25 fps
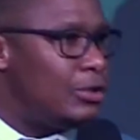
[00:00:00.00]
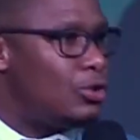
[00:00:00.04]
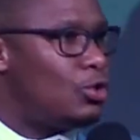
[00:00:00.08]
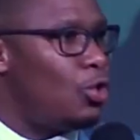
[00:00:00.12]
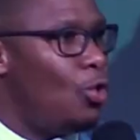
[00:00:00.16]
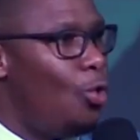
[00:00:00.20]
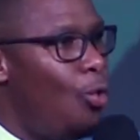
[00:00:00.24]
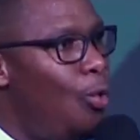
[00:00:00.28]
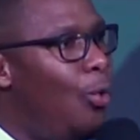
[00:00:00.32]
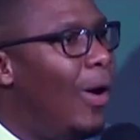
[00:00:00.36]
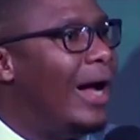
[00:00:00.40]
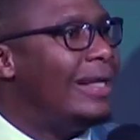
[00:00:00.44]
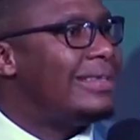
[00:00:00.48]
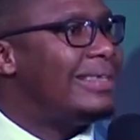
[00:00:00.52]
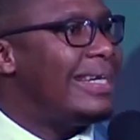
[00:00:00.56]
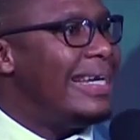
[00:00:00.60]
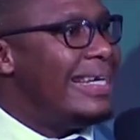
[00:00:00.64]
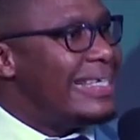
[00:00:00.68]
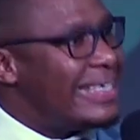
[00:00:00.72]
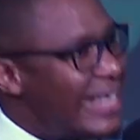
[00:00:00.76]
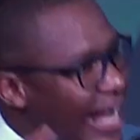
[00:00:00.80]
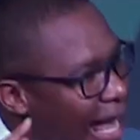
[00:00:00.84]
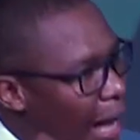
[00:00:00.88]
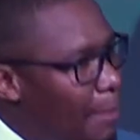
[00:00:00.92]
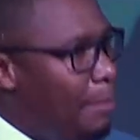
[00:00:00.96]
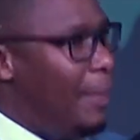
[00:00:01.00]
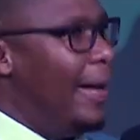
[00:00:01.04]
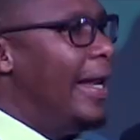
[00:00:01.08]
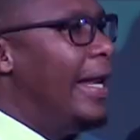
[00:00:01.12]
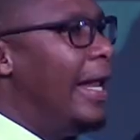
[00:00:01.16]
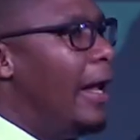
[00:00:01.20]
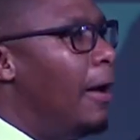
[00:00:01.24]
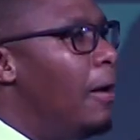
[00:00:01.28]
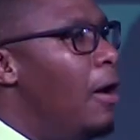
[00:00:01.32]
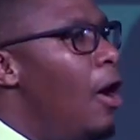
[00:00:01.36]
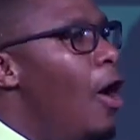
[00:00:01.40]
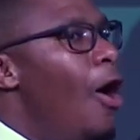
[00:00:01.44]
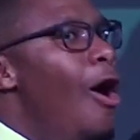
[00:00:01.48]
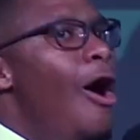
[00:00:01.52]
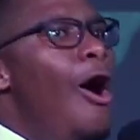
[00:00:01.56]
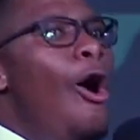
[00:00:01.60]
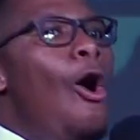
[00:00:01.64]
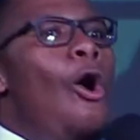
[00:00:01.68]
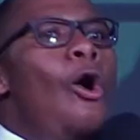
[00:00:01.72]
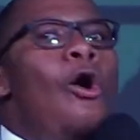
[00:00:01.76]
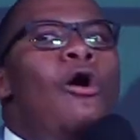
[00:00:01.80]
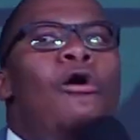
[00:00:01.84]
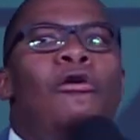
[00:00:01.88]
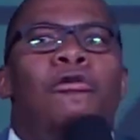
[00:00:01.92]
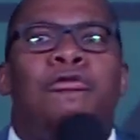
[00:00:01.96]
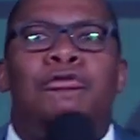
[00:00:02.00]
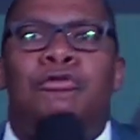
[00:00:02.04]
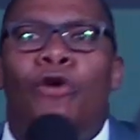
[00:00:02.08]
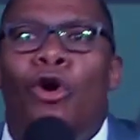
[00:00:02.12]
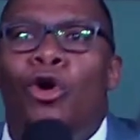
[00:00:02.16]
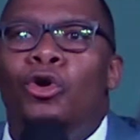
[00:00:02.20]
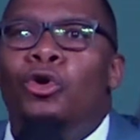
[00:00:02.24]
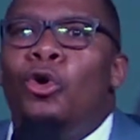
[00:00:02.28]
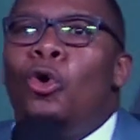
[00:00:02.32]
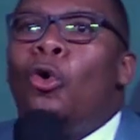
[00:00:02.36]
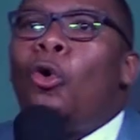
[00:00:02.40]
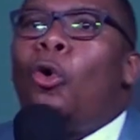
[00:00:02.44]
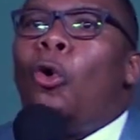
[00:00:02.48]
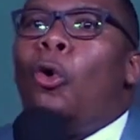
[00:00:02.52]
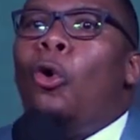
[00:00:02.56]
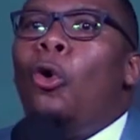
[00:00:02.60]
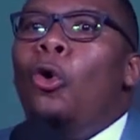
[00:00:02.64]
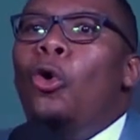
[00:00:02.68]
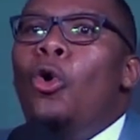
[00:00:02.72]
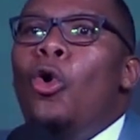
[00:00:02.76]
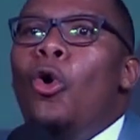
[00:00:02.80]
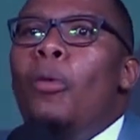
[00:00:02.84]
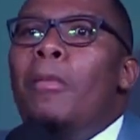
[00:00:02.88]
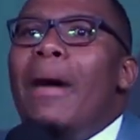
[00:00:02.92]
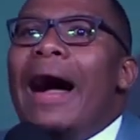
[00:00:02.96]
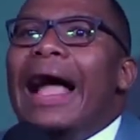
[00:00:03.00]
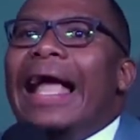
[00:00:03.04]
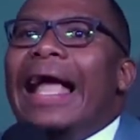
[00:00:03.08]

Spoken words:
to what is happening. Funda ukukhuluma